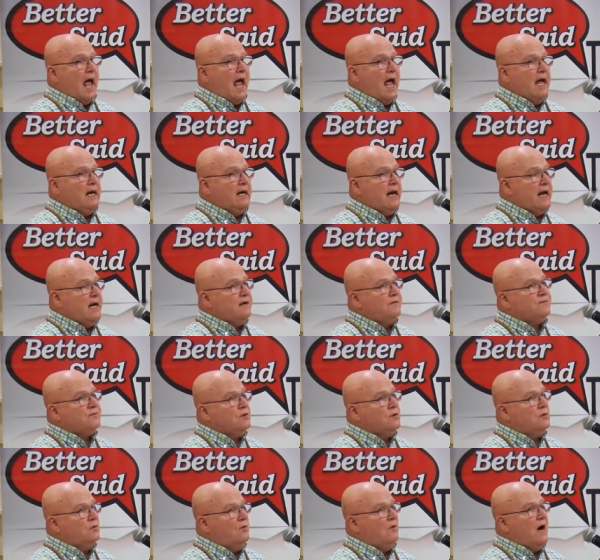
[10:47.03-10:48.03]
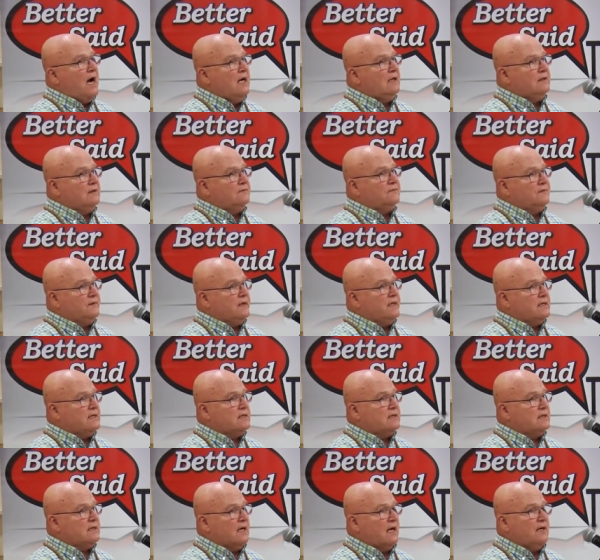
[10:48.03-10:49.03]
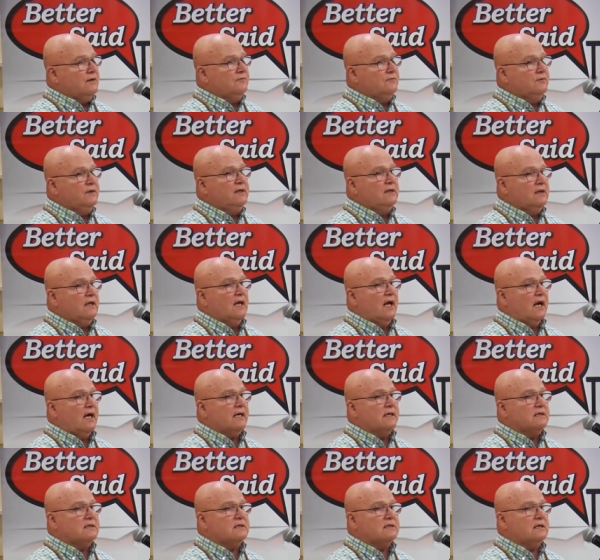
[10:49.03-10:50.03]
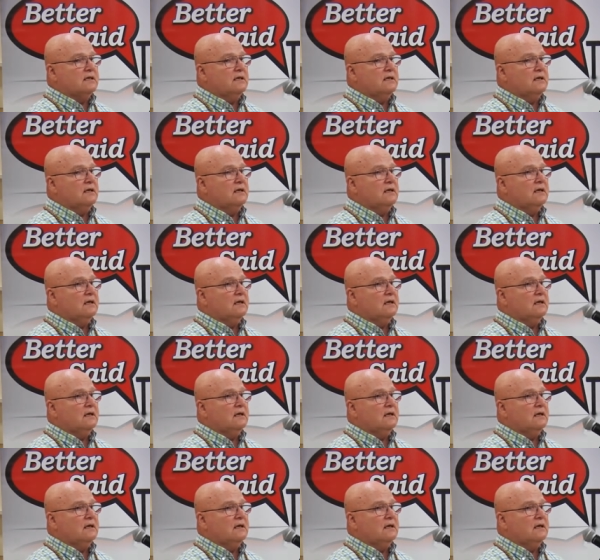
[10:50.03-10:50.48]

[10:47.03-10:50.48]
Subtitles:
And after a while of this, I realized